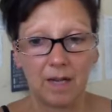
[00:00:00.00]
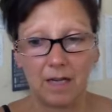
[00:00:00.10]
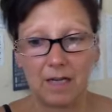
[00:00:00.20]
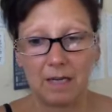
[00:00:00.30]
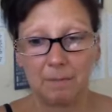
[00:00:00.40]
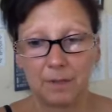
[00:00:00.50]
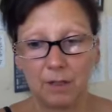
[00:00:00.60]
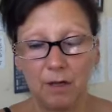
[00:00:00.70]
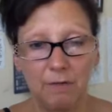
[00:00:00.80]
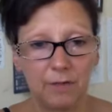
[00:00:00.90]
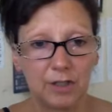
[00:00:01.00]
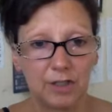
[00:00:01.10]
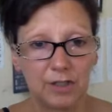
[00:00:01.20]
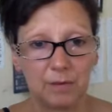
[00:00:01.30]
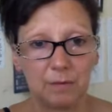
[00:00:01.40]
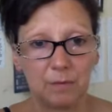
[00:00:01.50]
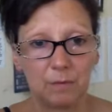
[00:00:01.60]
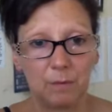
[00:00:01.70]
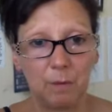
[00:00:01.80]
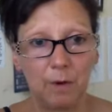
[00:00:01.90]
So a lot of us,
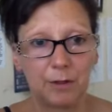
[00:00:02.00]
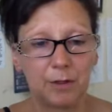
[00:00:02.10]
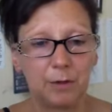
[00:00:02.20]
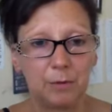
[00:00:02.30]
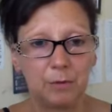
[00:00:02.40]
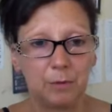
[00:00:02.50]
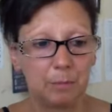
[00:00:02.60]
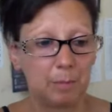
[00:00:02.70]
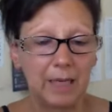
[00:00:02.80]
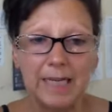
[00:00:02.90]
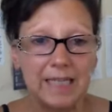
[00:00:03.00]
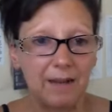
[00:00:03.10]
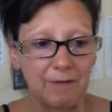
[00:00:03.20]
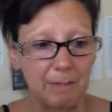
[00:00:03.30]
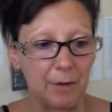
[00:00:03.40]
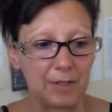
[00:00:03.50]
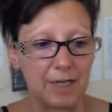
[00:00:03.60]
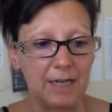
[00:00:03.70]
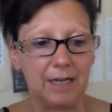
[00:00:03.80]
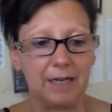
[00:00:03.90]
we want to please
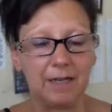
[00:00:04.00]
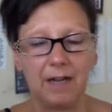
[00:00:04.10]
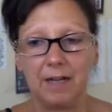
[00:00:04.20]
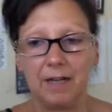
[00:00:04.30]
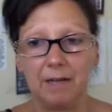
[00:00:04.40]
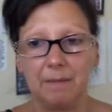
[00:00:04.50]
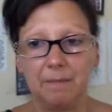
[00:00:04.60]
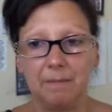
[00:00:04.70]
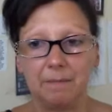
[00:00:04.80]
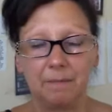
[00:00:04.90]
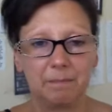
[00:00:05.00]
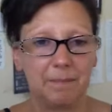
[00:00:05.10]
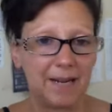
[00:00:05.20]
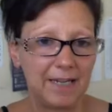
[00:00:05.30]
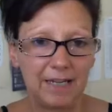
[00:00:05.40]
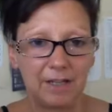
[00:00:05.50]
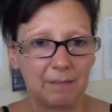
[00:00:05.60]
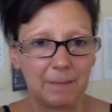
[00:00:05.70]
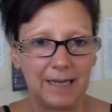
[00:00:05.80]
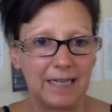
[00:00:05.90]
everybody,
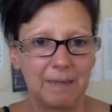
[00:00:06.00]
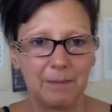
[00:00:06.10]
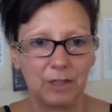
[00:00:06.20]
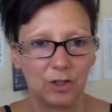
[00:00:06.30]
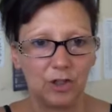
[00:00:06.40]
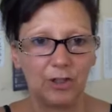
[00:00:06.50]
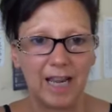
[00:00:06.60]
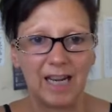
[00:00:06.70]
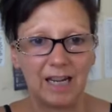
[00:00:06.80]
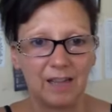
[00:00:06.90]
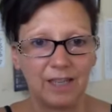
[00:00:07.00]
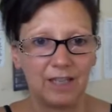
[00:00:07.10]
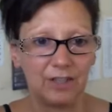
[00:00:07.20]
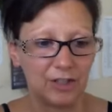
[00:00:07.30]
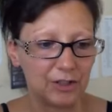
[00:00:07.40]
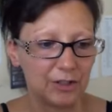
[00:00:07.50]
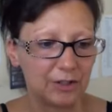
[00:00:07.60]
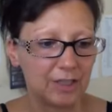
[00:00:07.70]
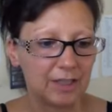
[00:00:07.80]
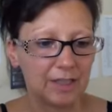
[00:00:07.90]
panicking because you're not getting anything
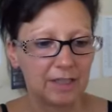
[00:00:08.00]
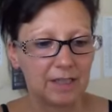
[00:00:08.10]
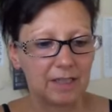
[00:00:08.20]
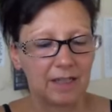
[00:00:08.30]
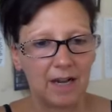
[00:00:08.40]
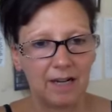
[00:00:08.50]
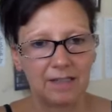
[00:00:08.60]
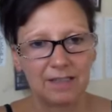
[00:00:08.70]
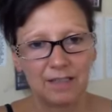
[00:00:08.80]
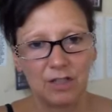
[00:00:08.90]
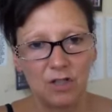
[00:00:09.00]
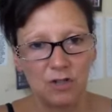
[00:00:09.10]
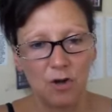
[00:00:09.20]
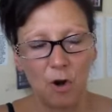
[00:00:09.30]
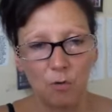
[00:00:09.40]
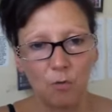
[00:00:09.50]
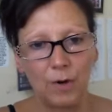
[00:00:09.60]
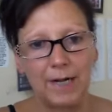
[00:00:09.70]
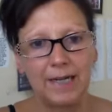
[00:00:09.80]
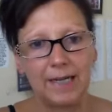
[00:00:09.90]
done and not
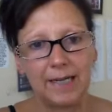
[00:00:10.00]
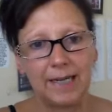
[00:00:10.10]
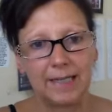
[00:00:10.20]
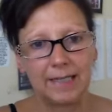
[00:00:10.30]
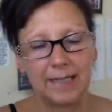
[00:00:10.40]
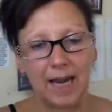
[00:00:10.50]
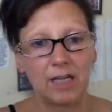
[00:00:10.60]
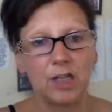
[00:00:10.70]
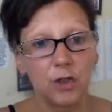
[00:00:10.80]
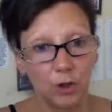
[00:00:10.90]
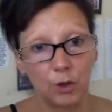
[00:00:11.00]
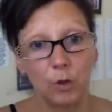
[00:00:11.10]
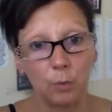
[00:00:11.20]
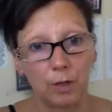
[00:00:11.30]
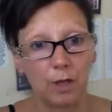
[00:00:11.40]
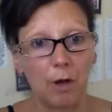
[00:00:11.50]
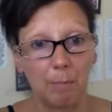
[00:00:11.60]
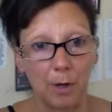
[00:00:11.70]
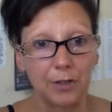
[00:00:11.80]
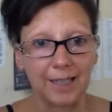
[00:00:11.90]
really getting in tune with your
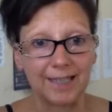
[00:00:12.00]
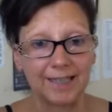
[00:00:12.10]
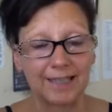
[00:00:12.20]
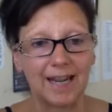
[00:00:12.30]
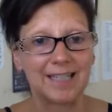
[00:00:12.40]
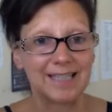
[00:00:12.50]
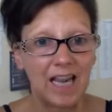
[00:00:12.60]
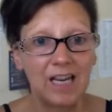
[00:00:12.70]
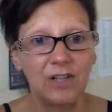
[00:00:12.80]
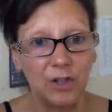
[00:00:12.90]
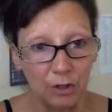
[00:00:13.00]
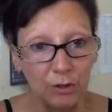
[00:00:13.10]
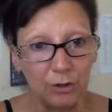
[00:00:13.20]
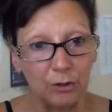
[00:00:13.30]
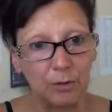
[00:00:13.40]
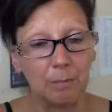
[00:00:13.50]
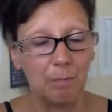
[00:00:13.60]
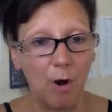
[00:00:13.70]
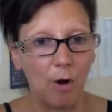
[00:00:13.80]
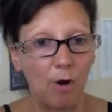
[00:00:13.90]
body and saying no
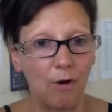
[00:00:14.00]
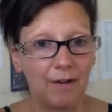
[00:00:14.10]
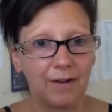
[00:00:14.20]
more.